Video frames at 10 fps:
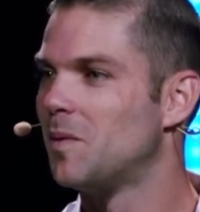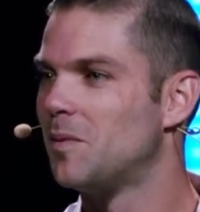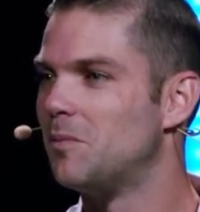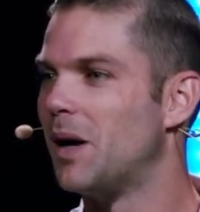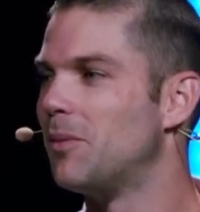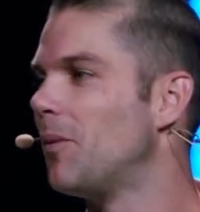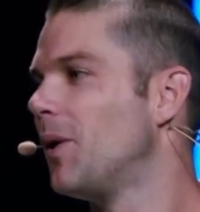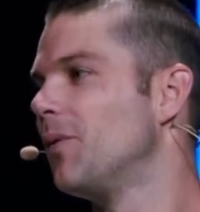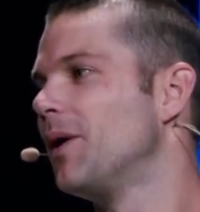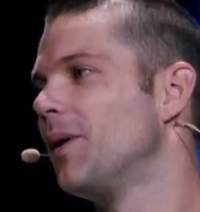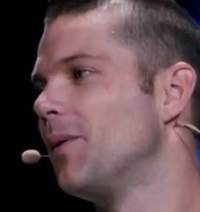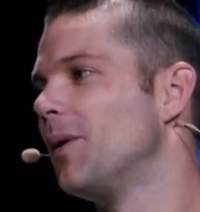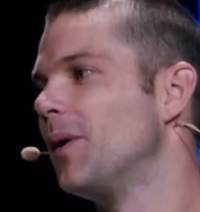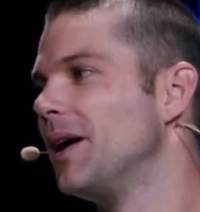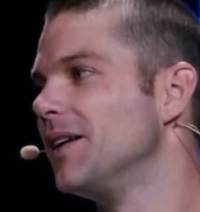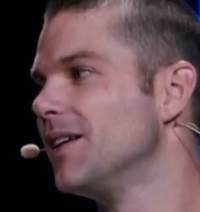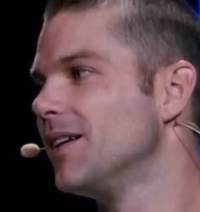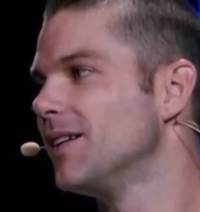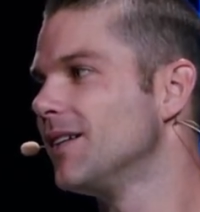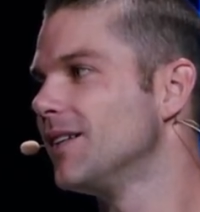But, wait, wait, wait, wait, wait, wait.
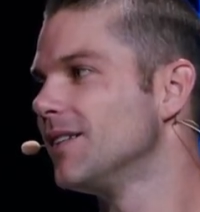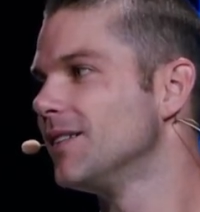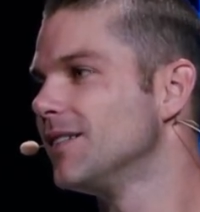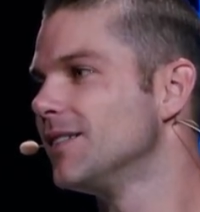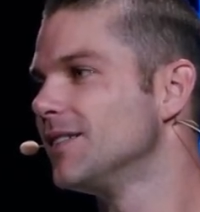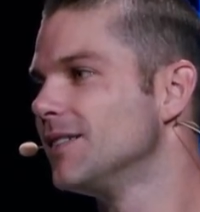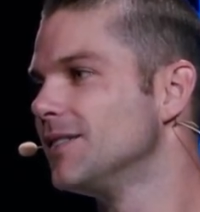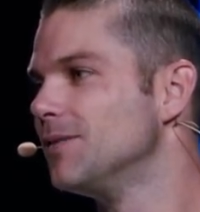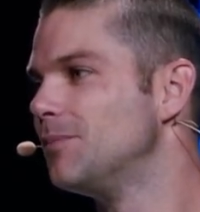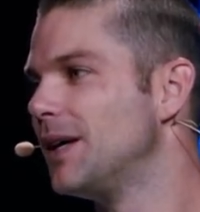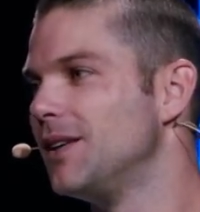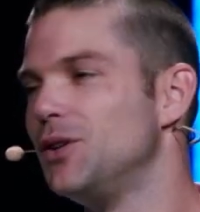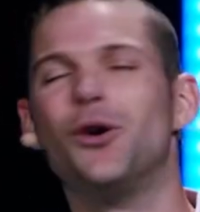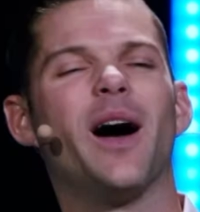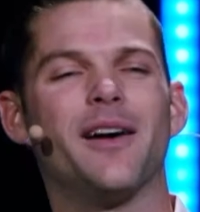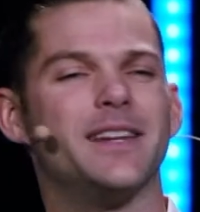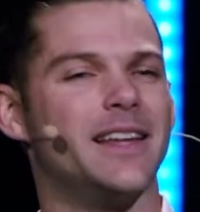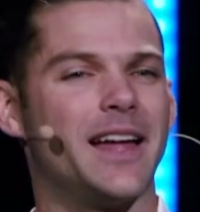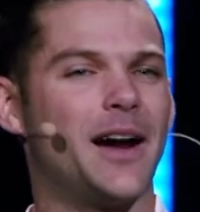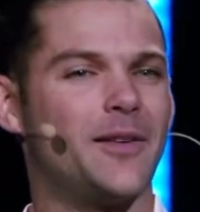But you don't have any of
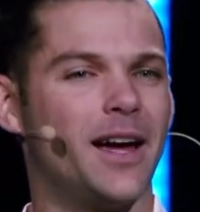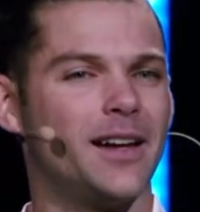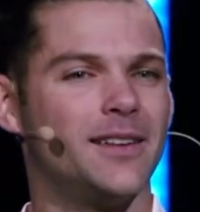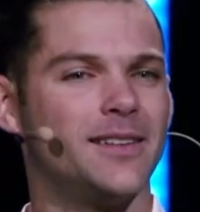that, right?